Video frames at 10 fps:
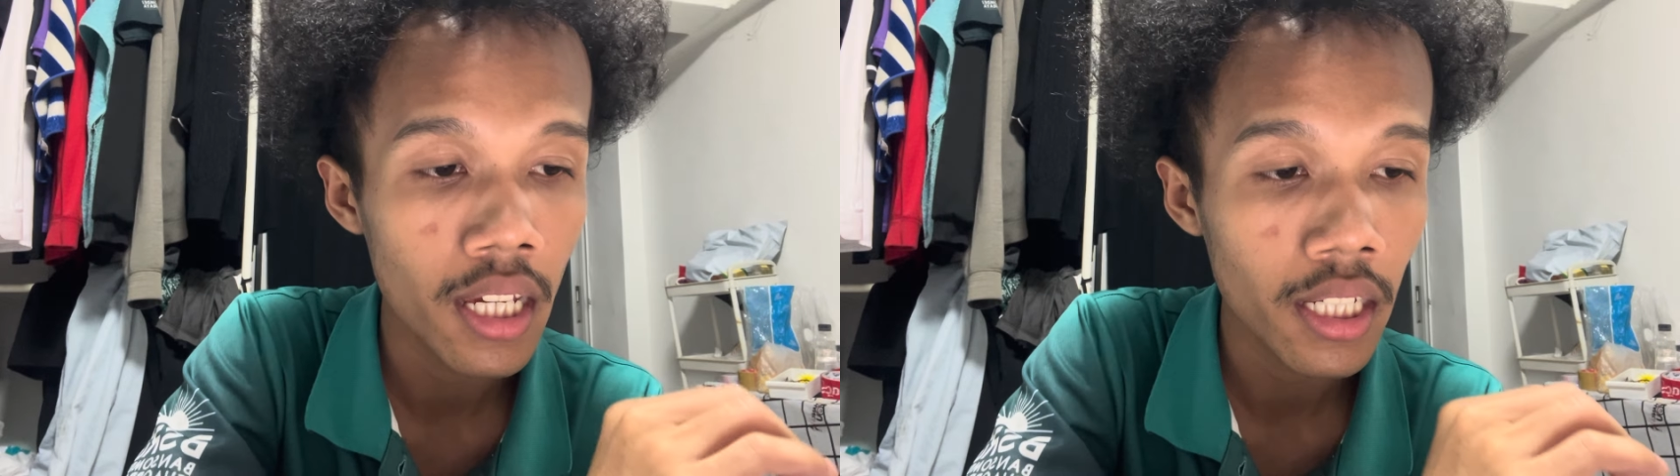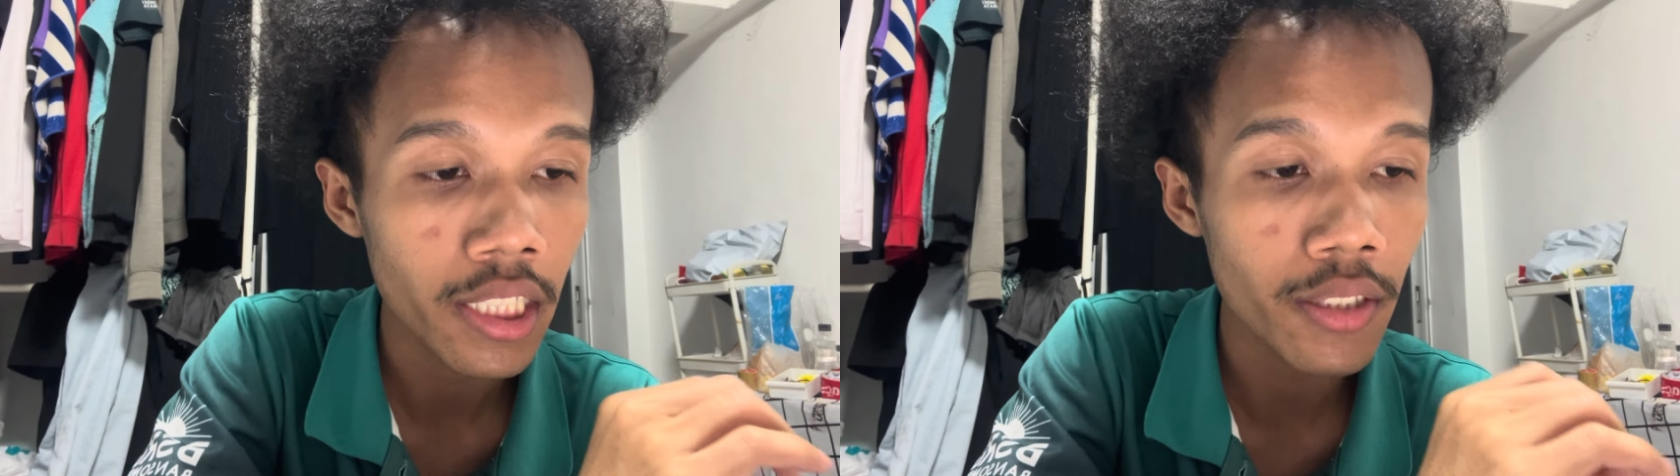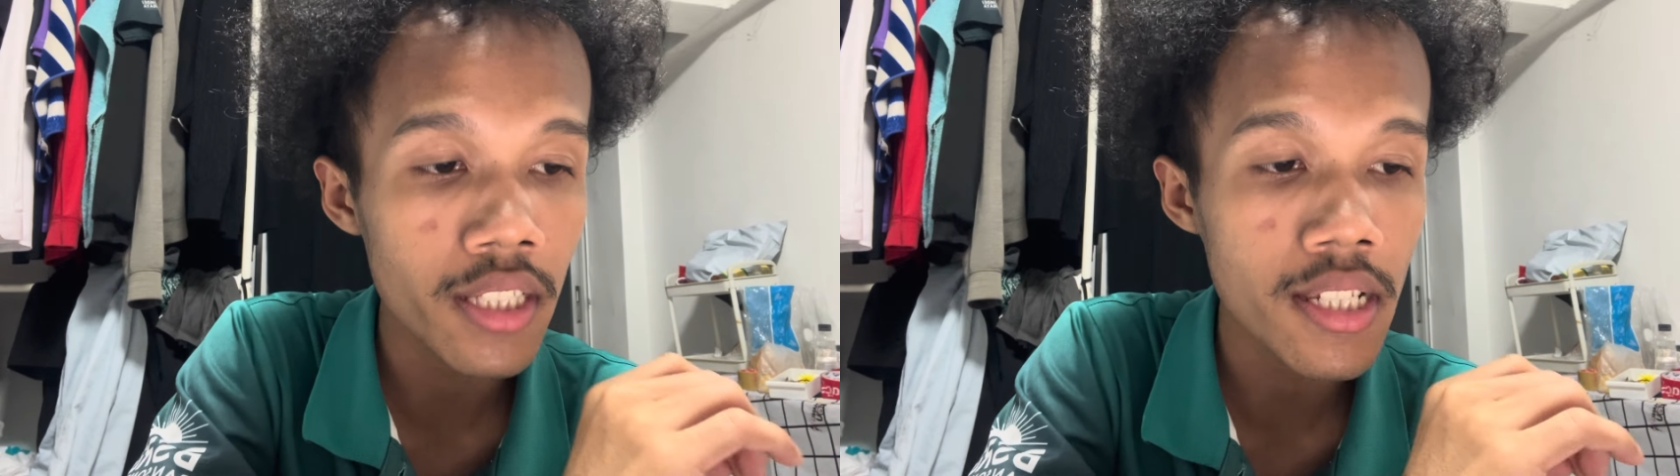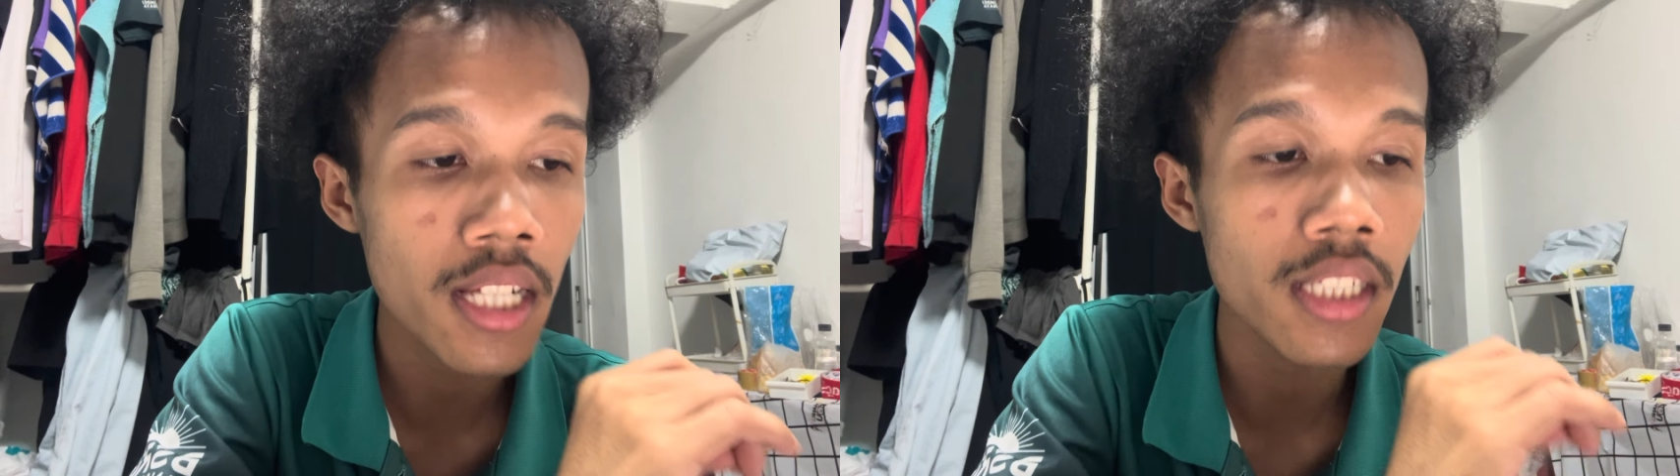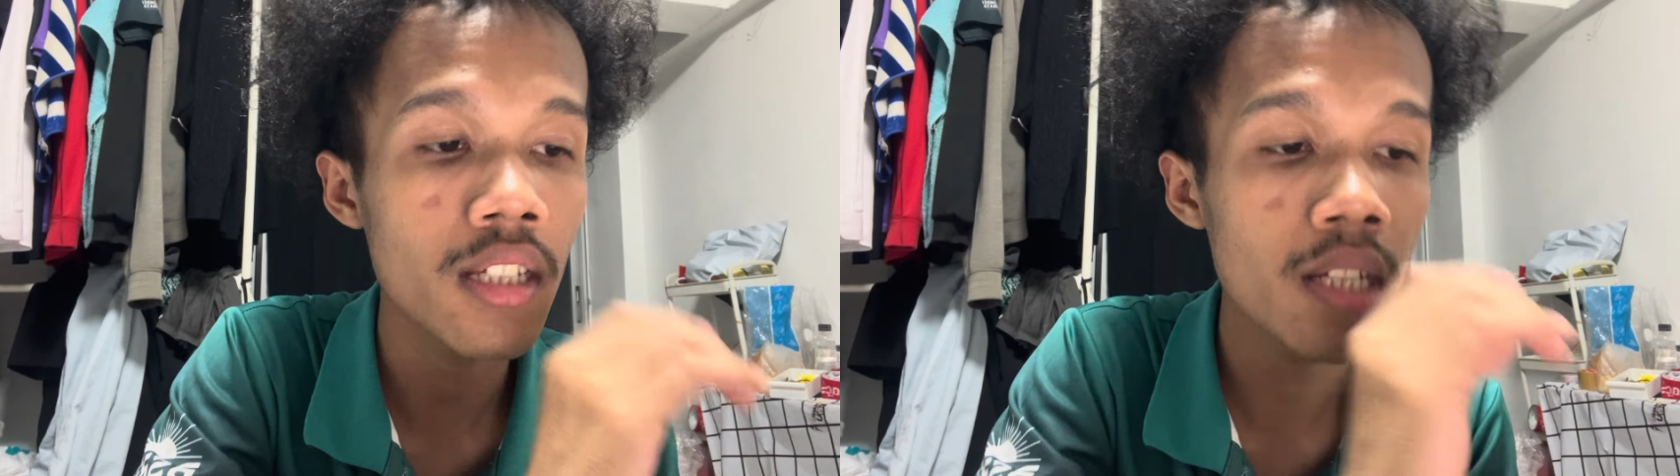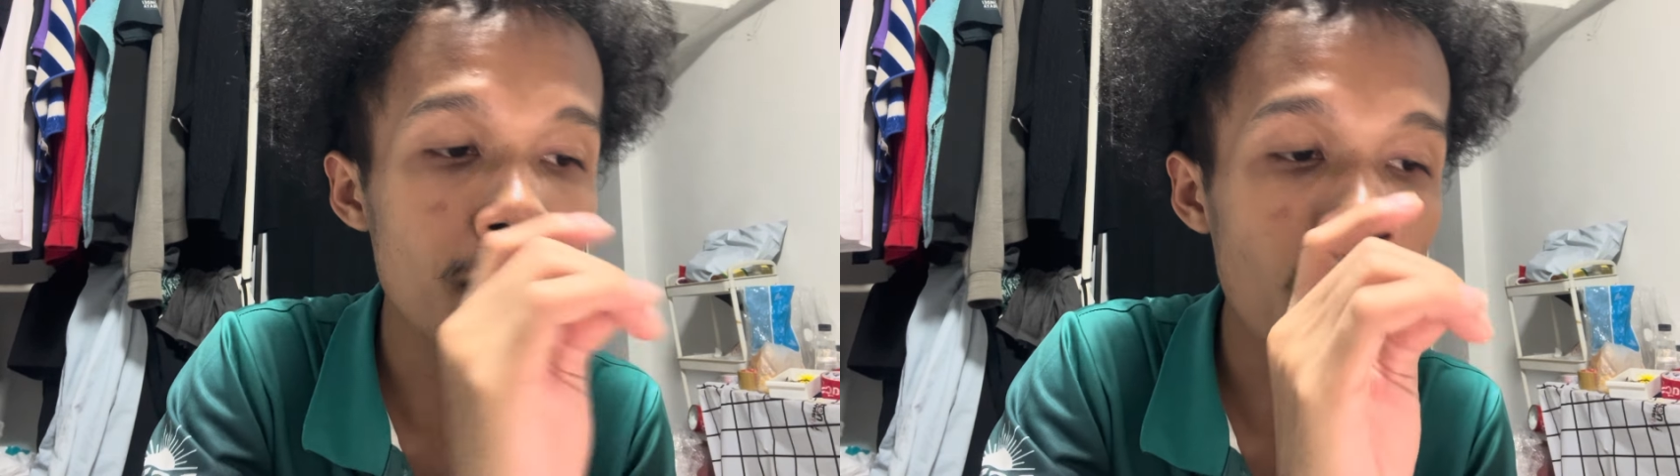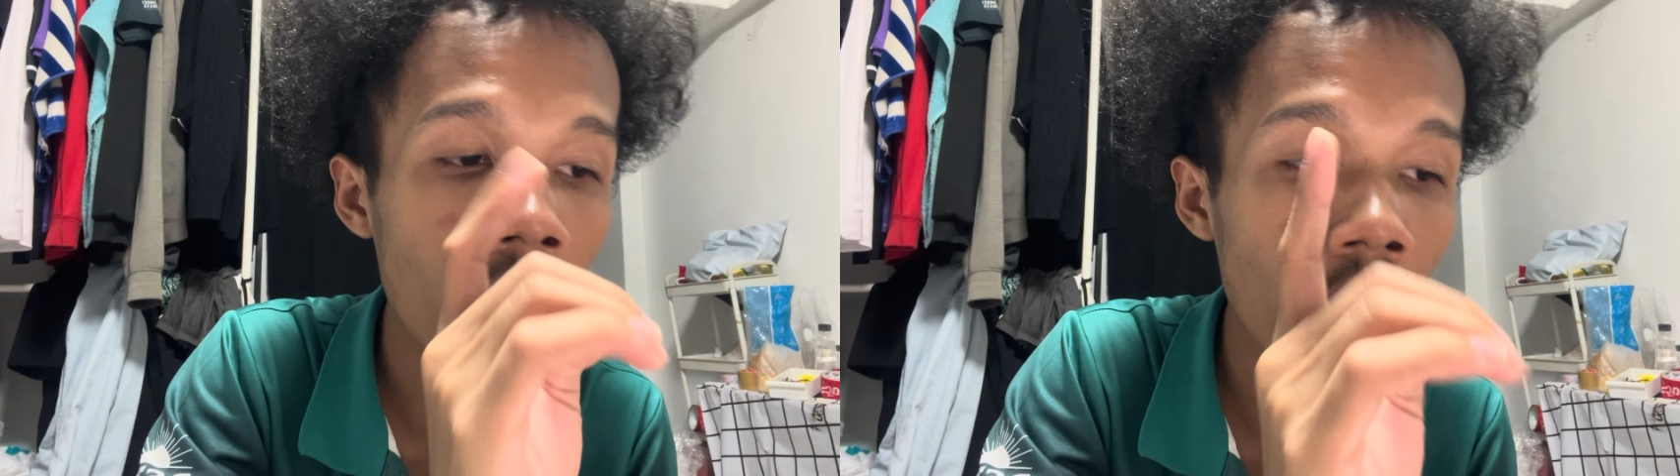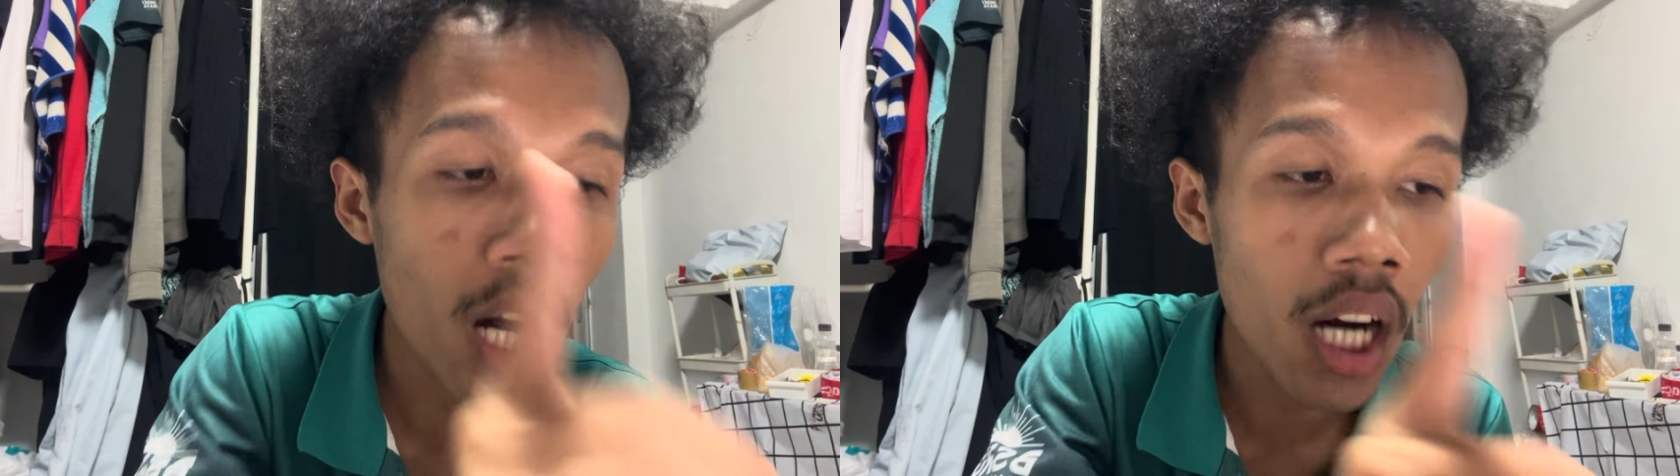Characters are the
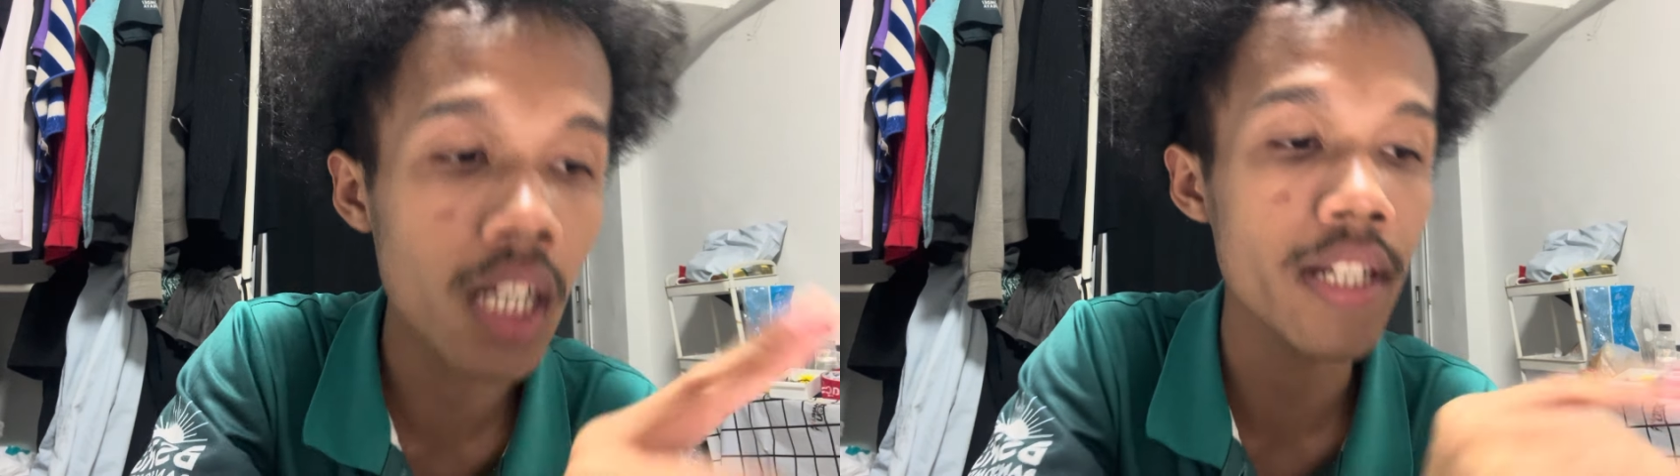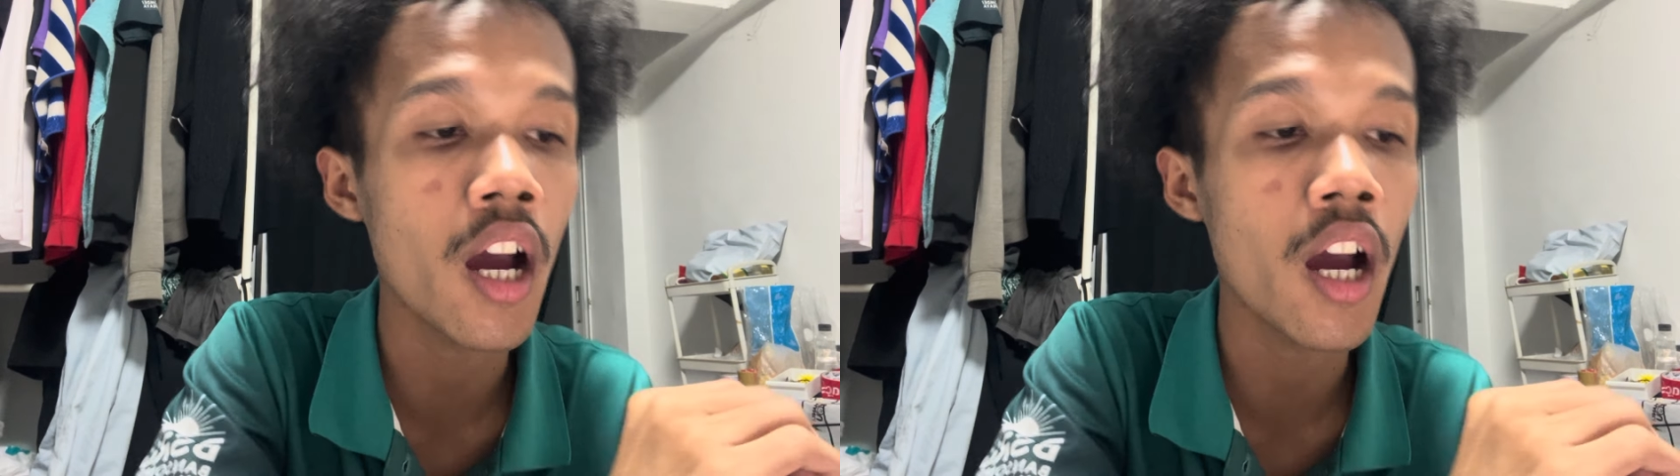heart